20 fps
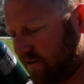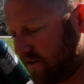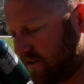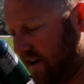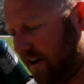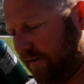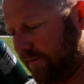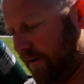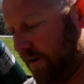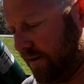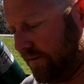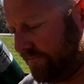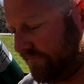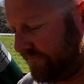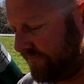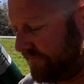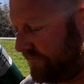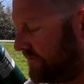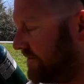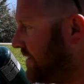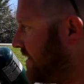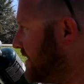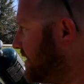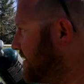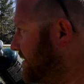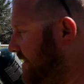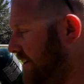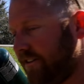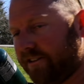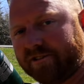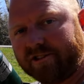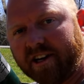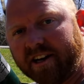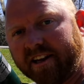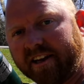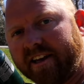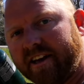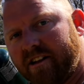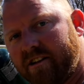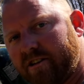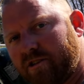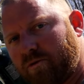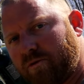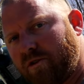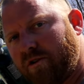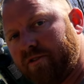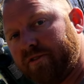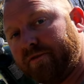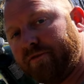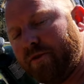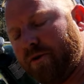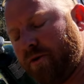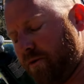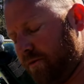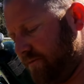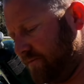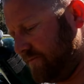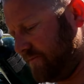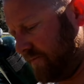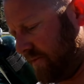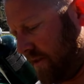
I was talking about how they're trying to kill us with all this food.